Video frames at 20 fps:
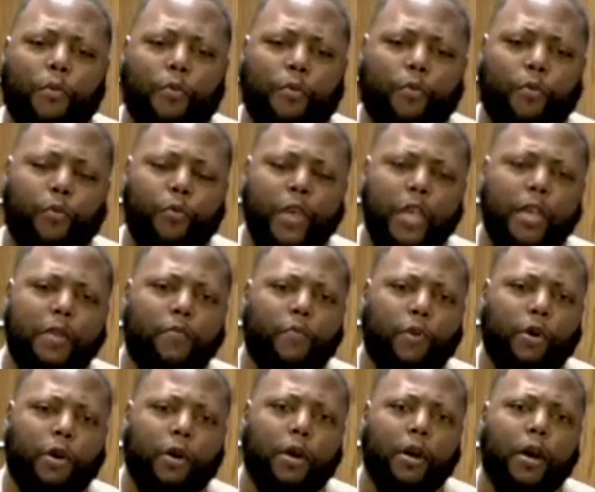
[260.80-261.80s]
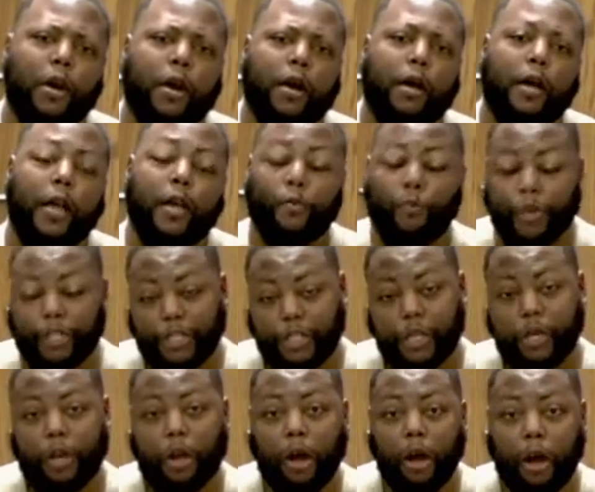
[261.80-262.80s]
we were, and we still
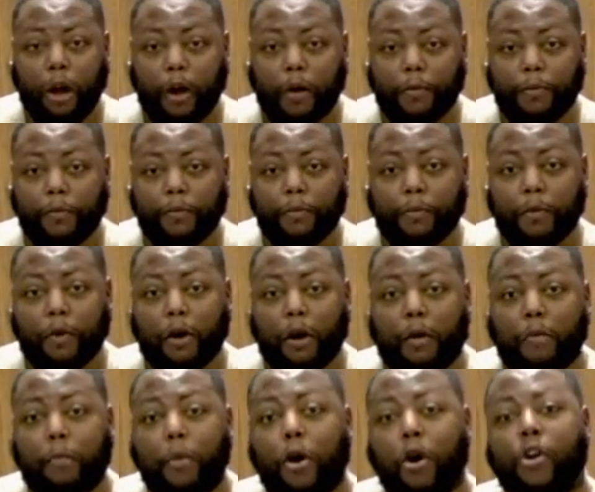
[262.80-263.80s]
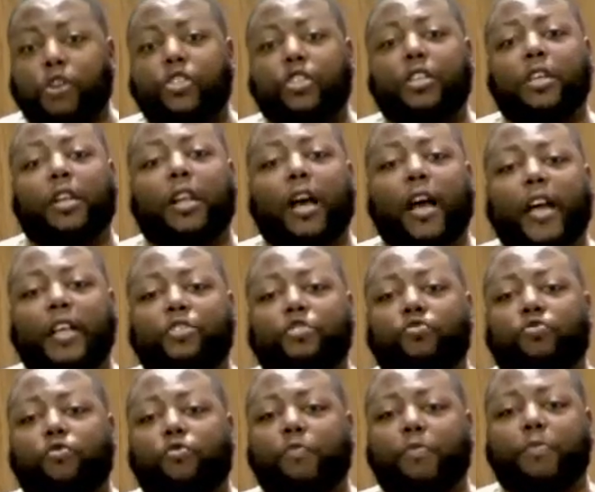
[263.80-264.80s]
are, a marginalized
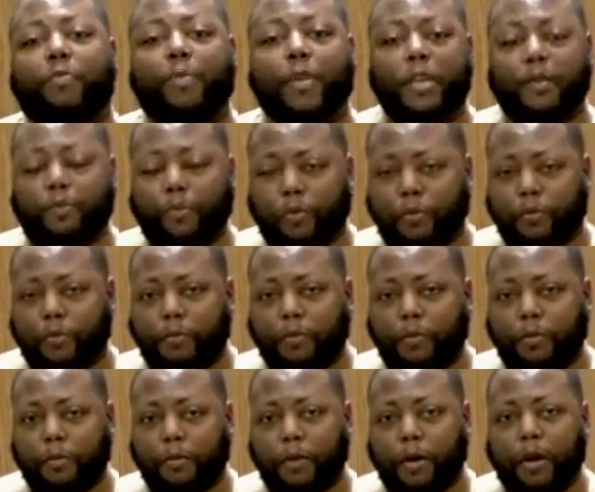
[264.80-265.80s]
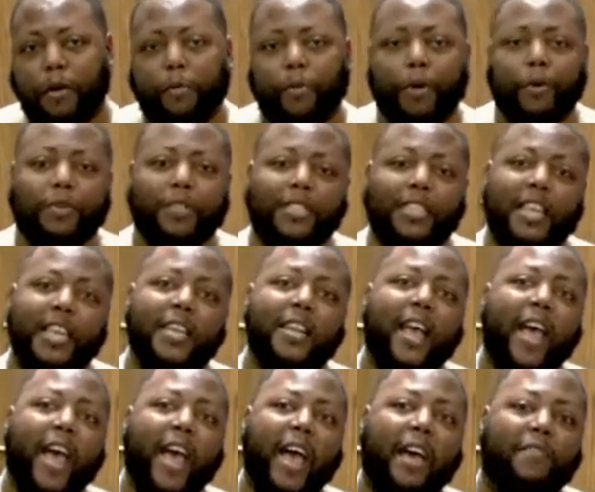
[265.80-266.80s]
group of people, but didn't
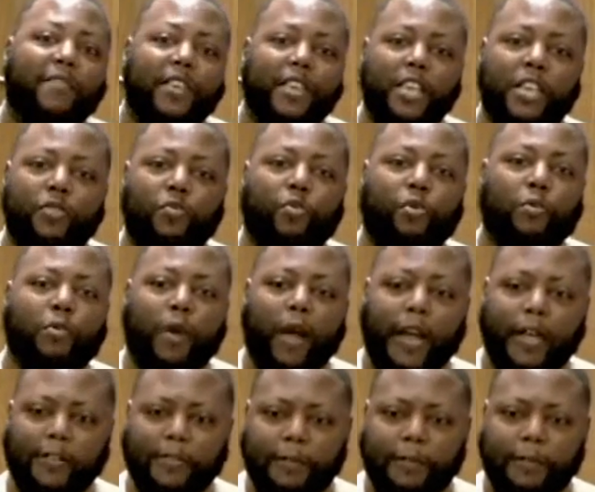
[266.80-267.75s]
have equal rights.